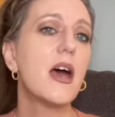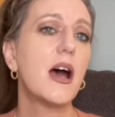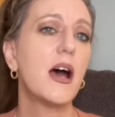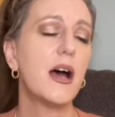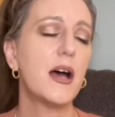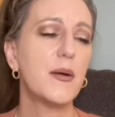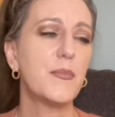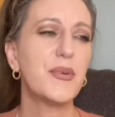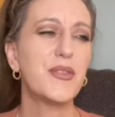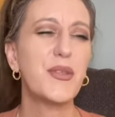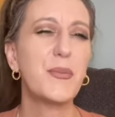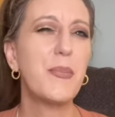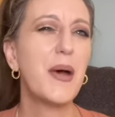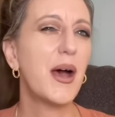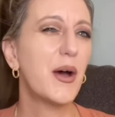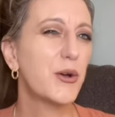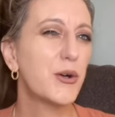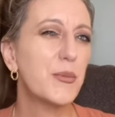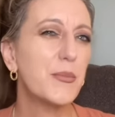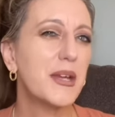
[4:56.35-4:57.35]
But the
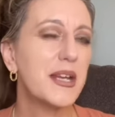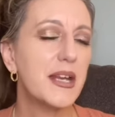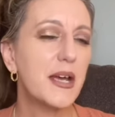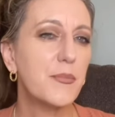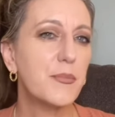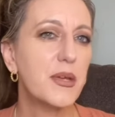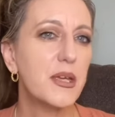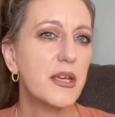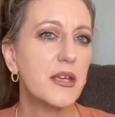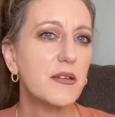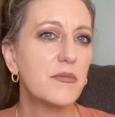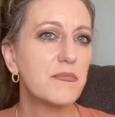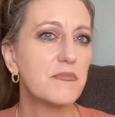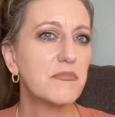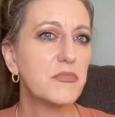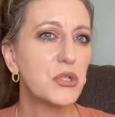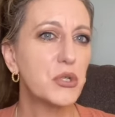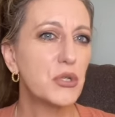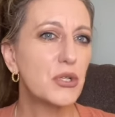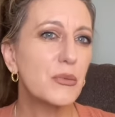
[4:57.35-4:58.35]
powder may not be
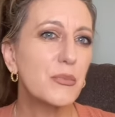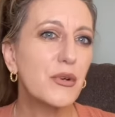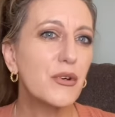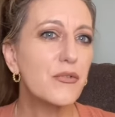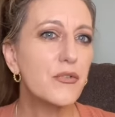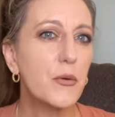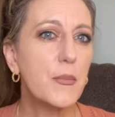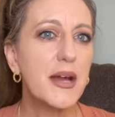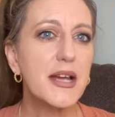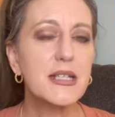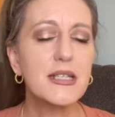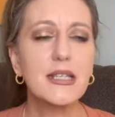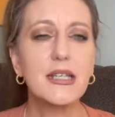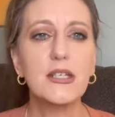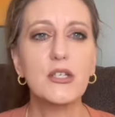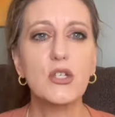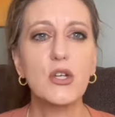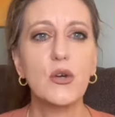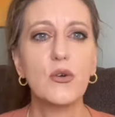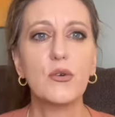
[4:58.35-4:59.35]
usable for my
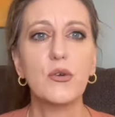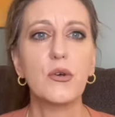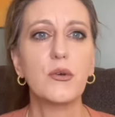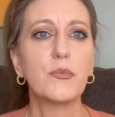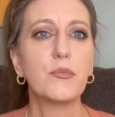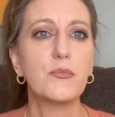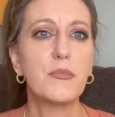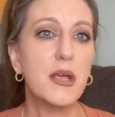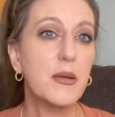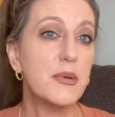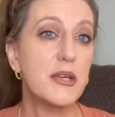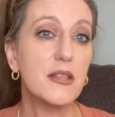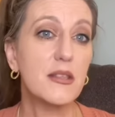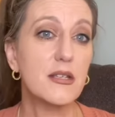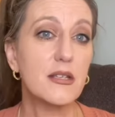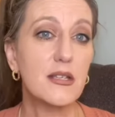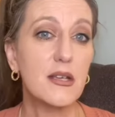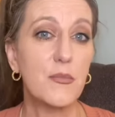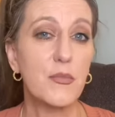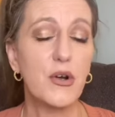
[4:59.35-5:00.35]
skin tone, or maybe in the
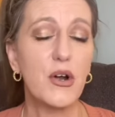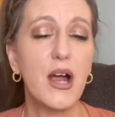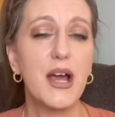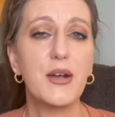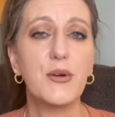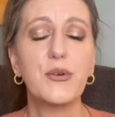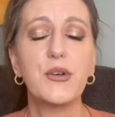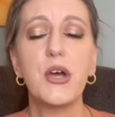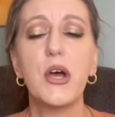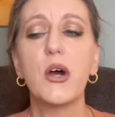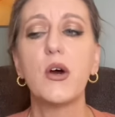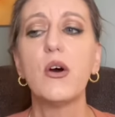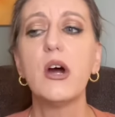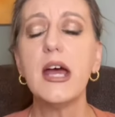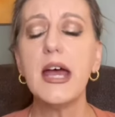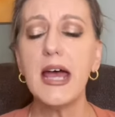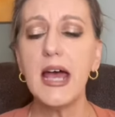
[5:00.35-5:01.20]
summer, I don't know.